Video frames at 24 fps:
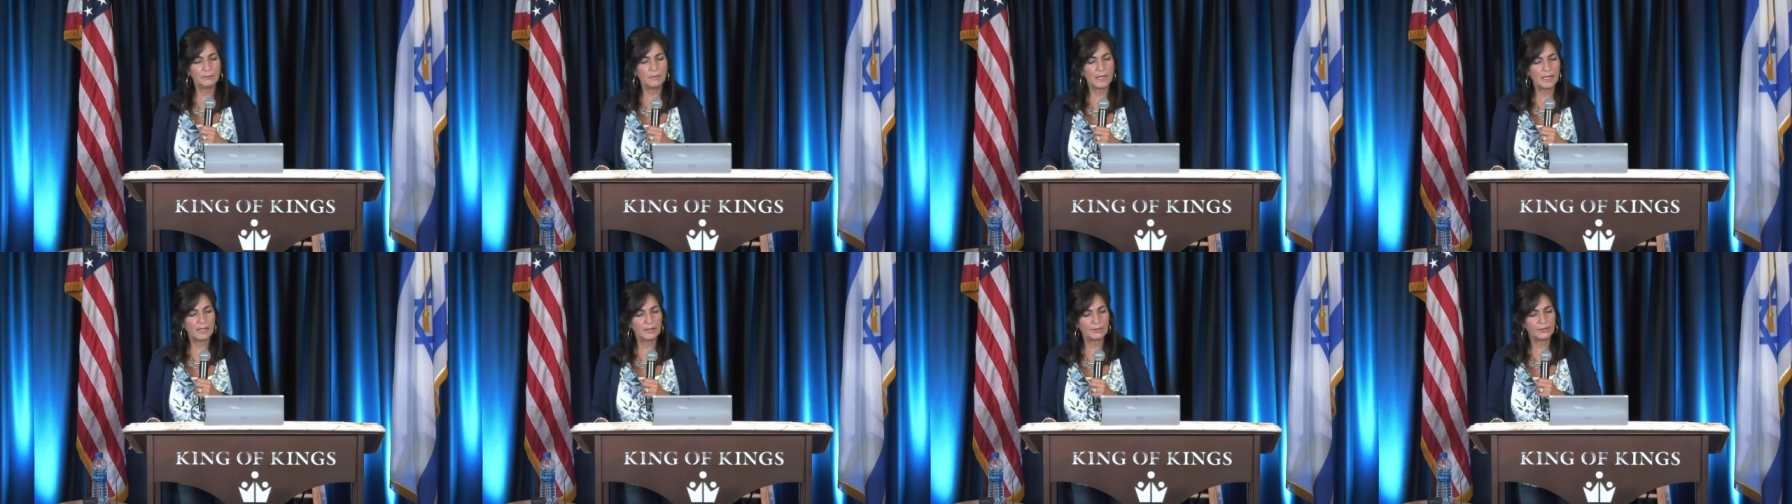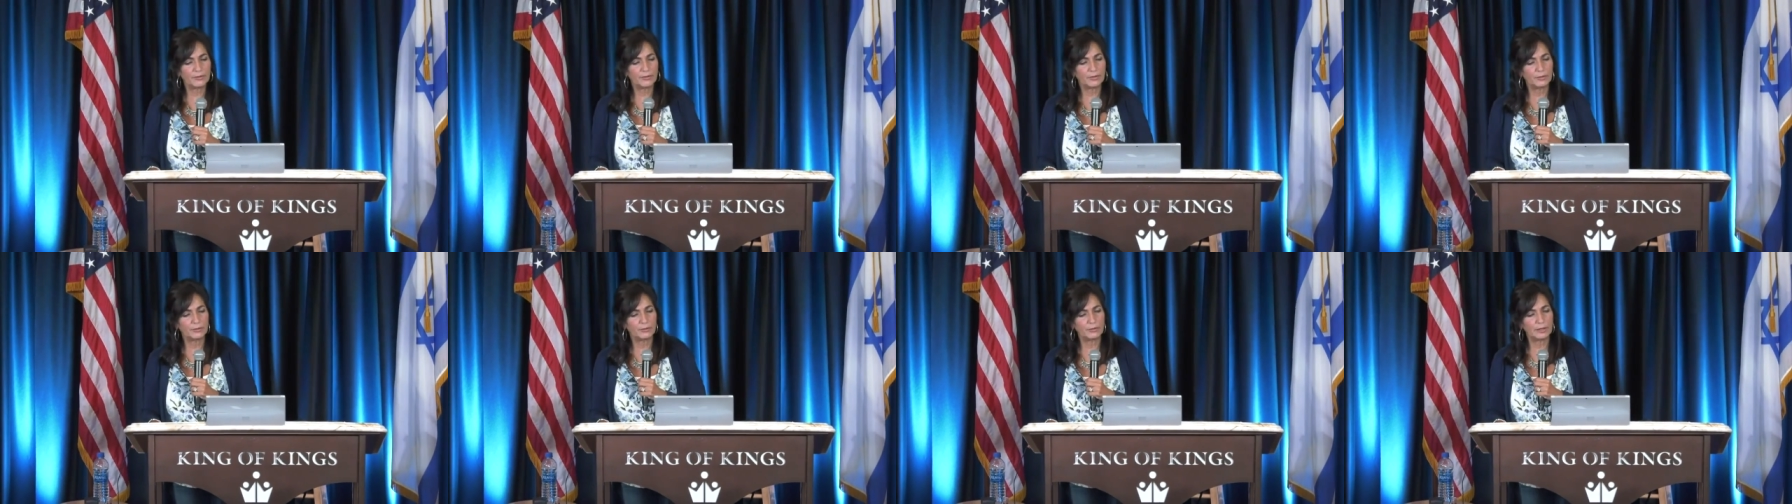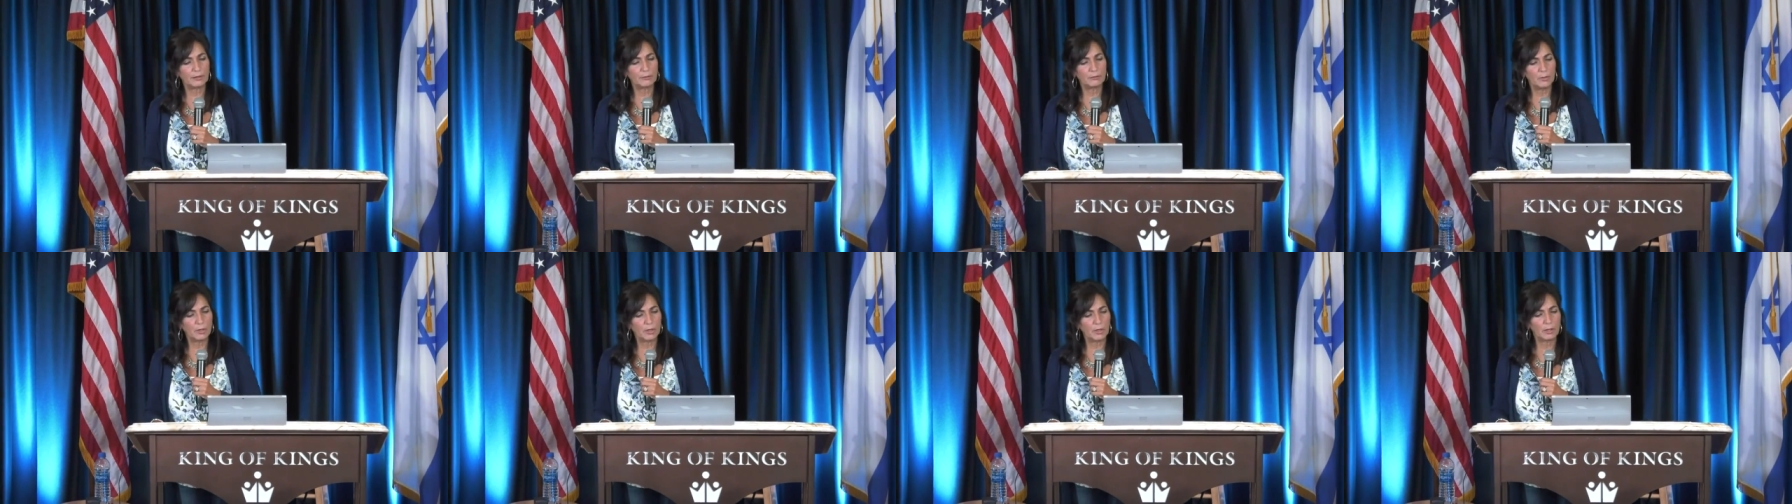in
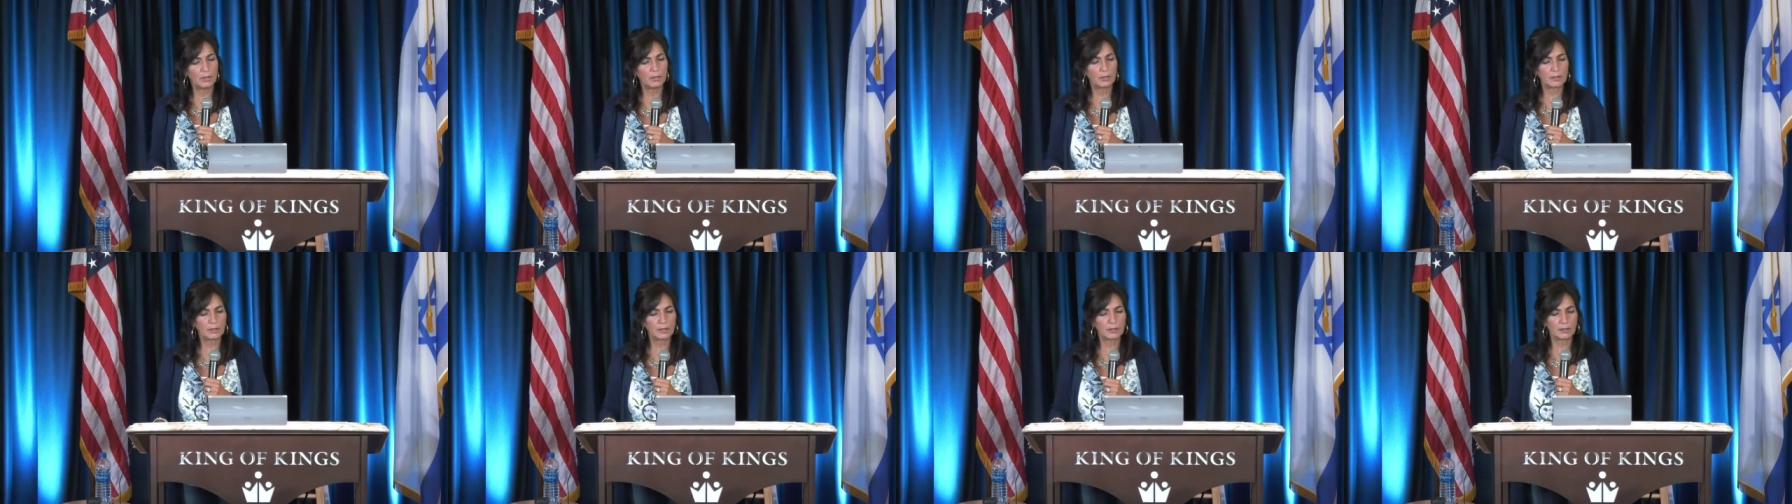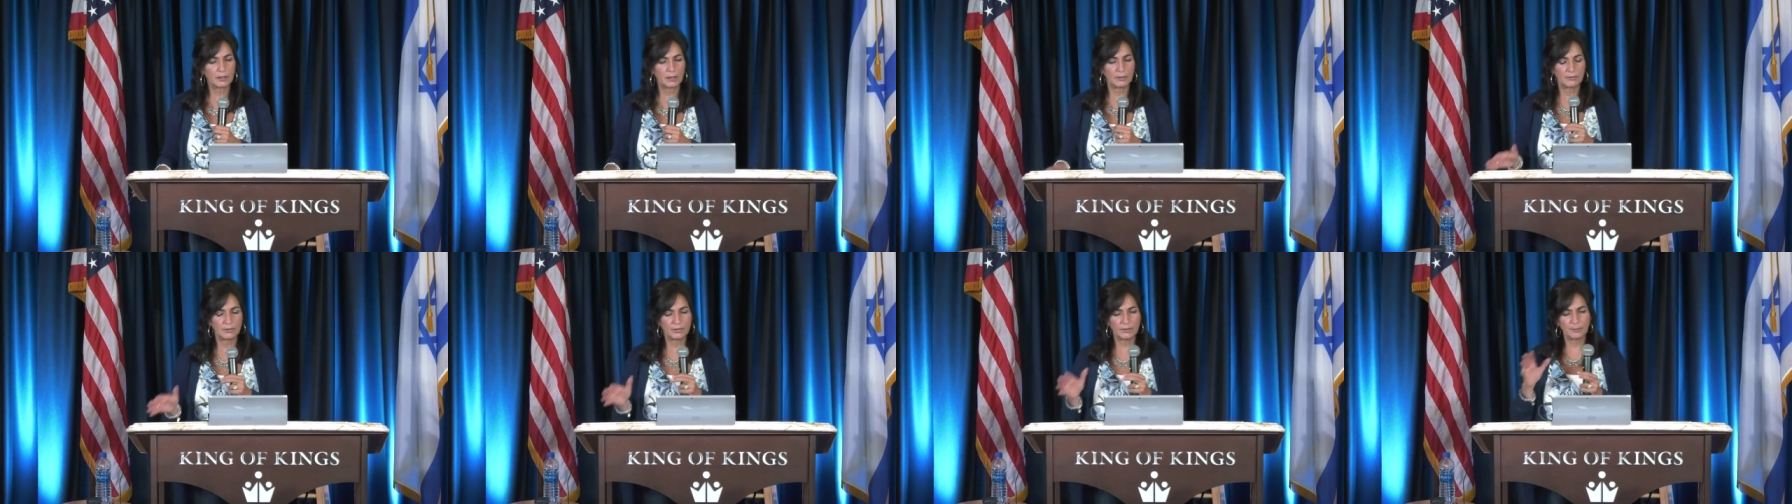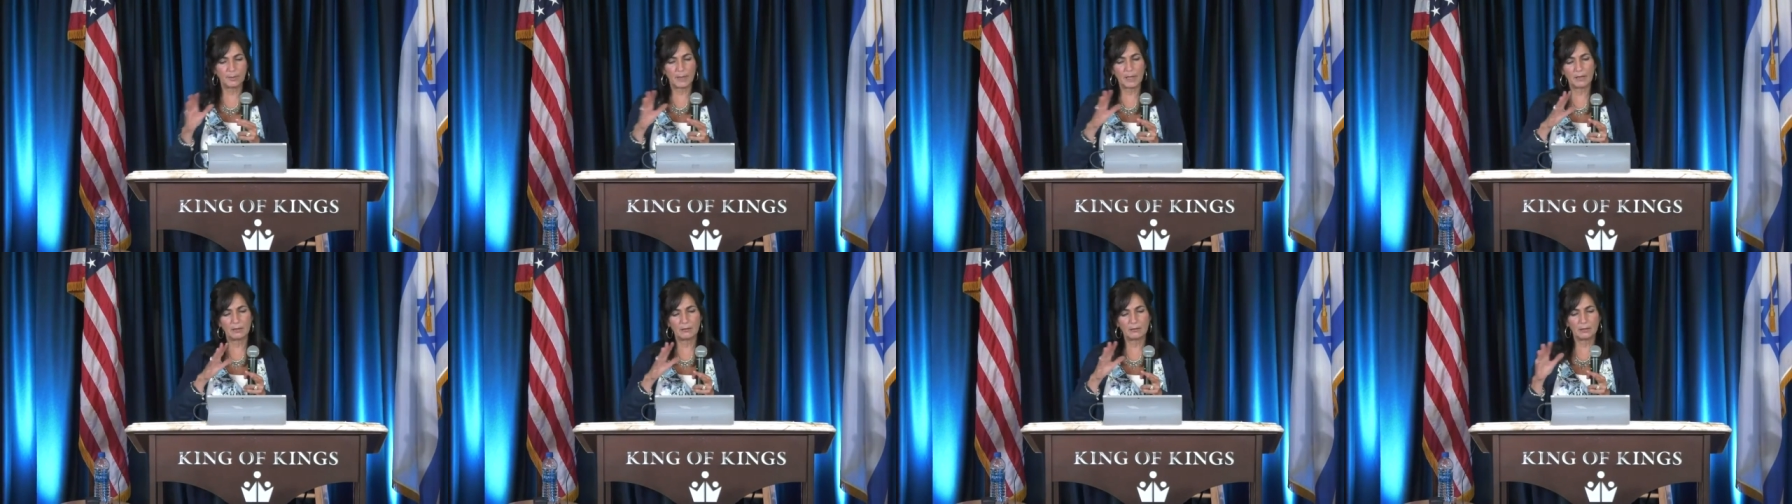Matthew, in Mark, and I
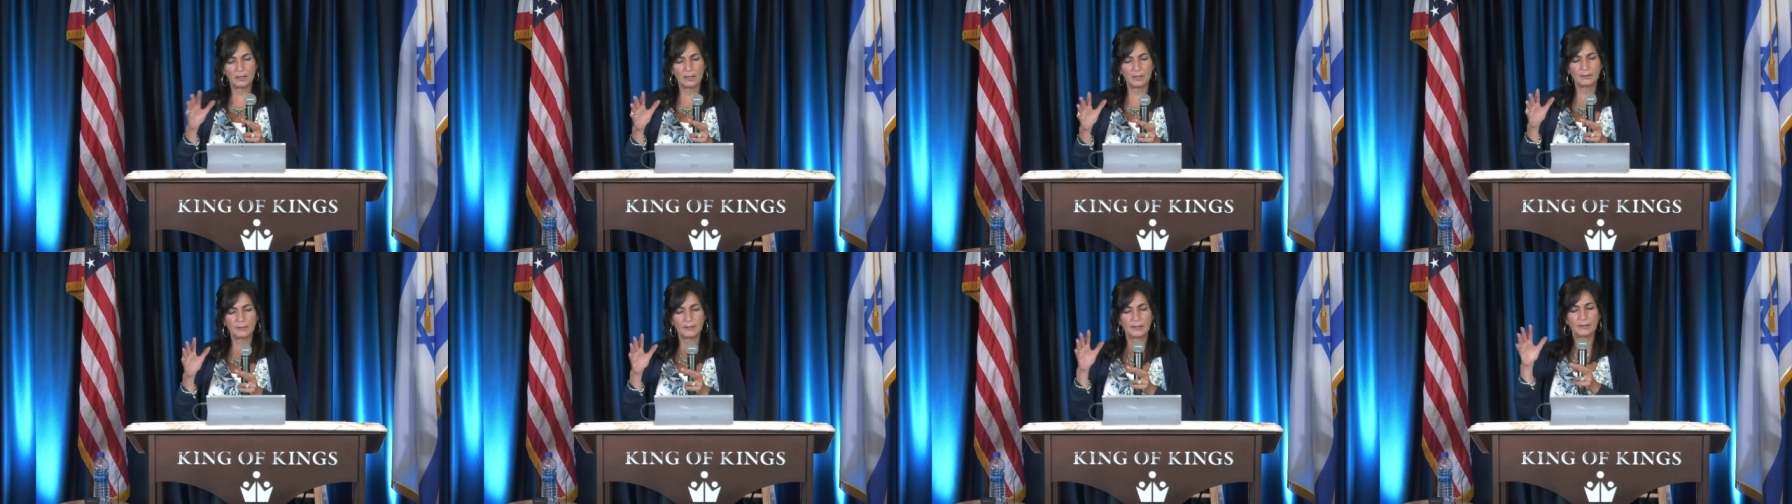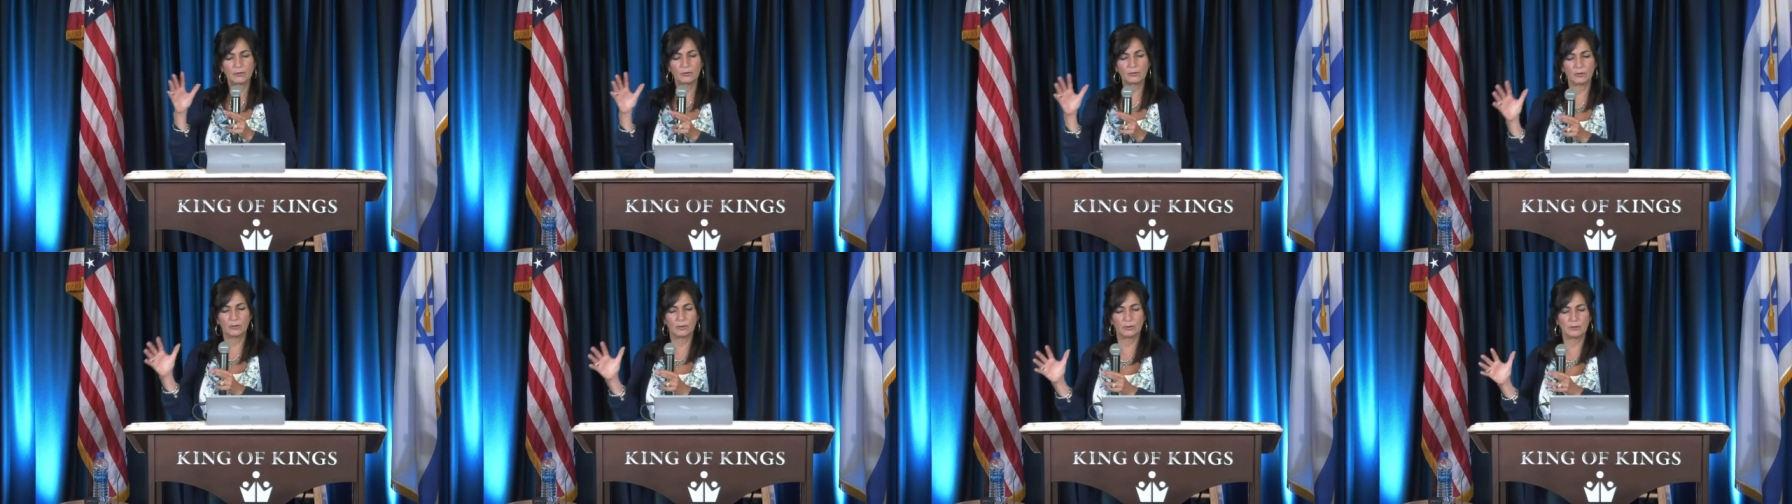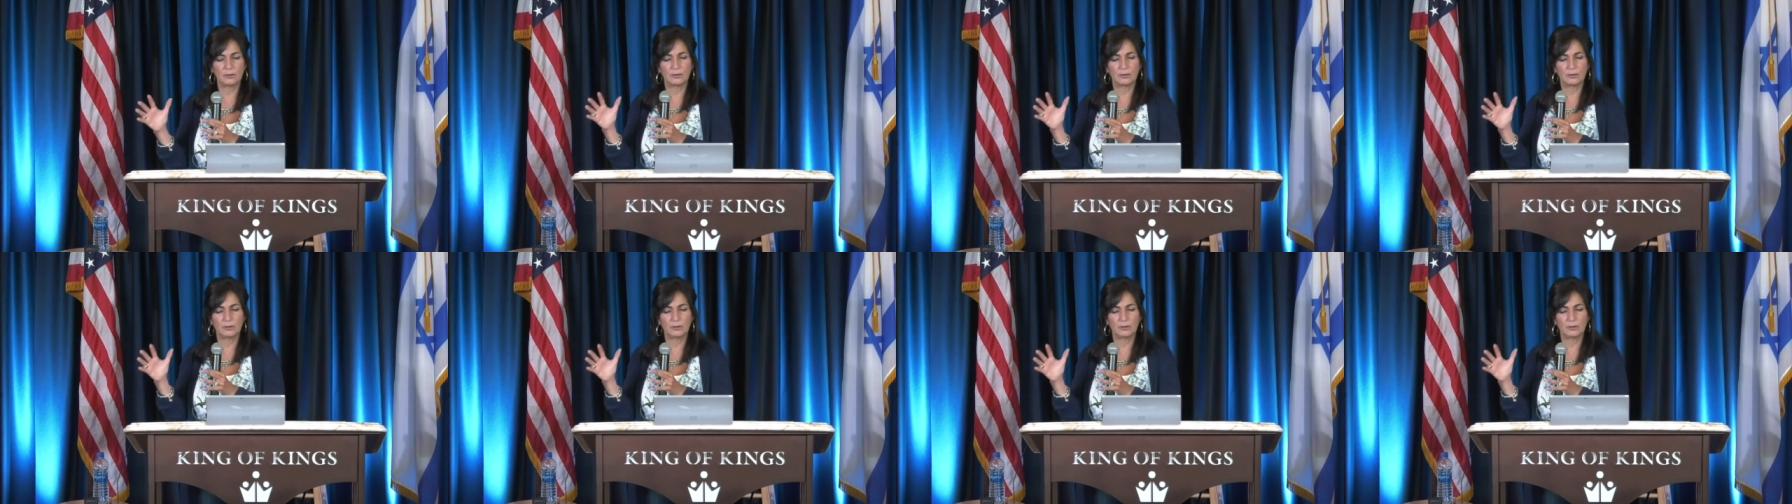was paralleling